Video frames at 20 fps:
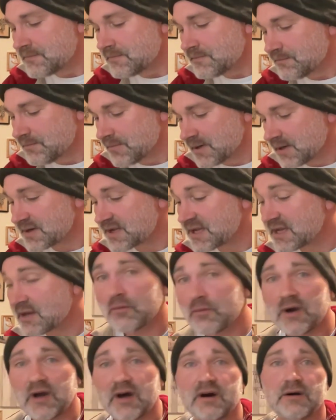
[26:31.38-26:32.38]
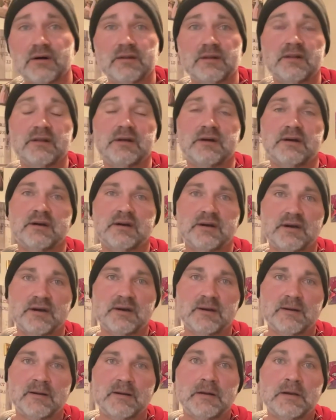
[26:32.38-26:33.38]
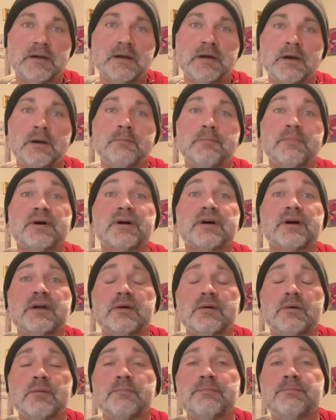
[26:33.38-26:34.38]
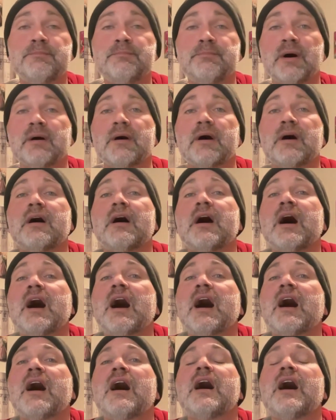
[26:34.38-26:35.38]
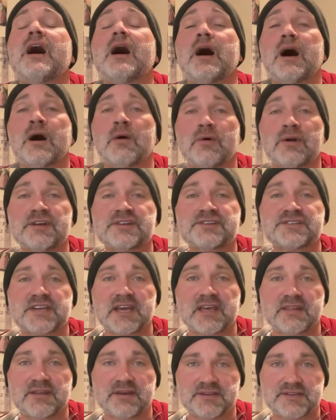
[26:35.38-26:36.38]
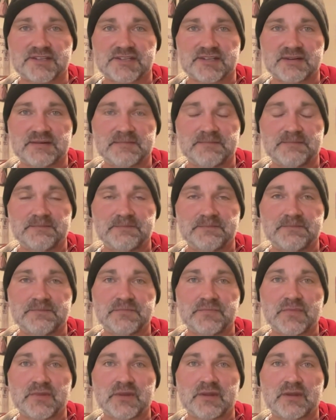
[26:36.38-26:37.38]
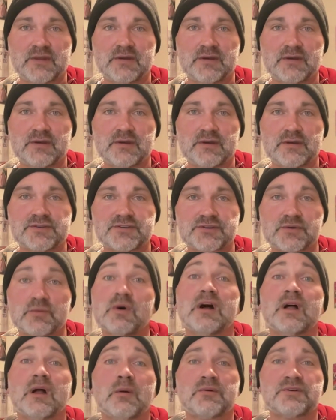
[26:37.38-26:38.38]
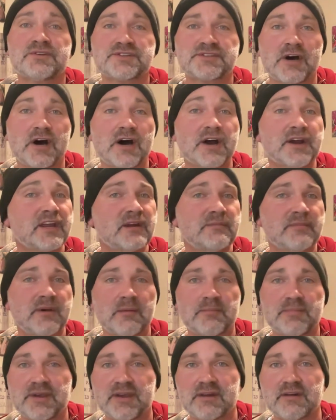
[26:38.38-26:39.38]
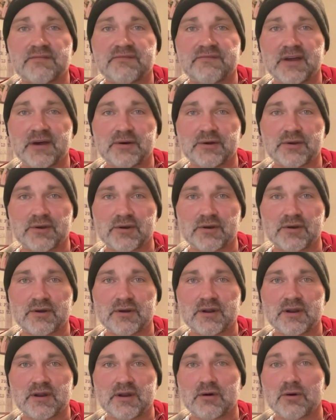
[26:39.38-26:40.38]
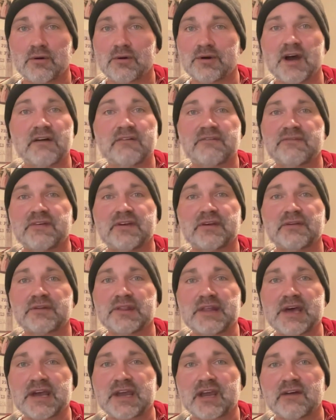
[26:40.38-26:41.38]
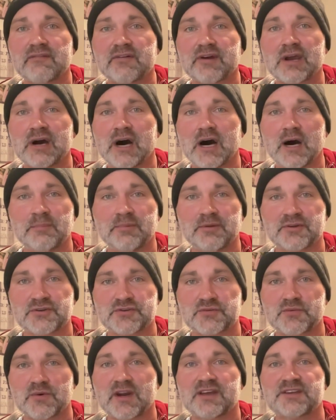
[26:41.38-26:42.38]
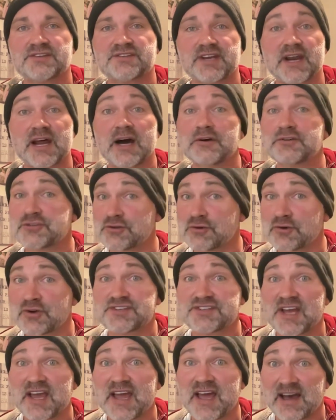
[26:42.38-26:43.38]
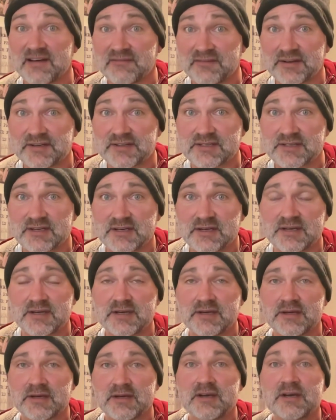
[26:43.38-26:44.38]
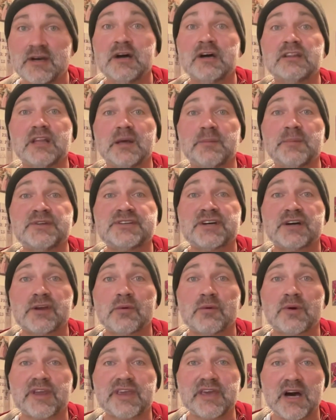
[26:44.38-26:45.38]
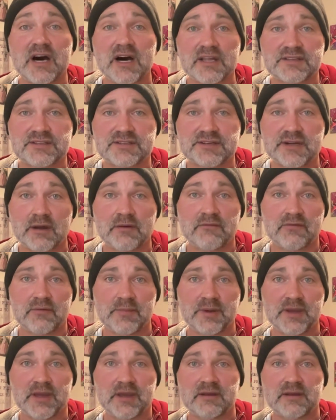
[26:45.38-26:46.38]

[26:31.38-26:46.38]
But I'm going to get well. But, but I want to say this. So while I was talking about being a failure, or not feeling like I've accomplished what I set out to, because I haven't. Let me tell you what God's done for me.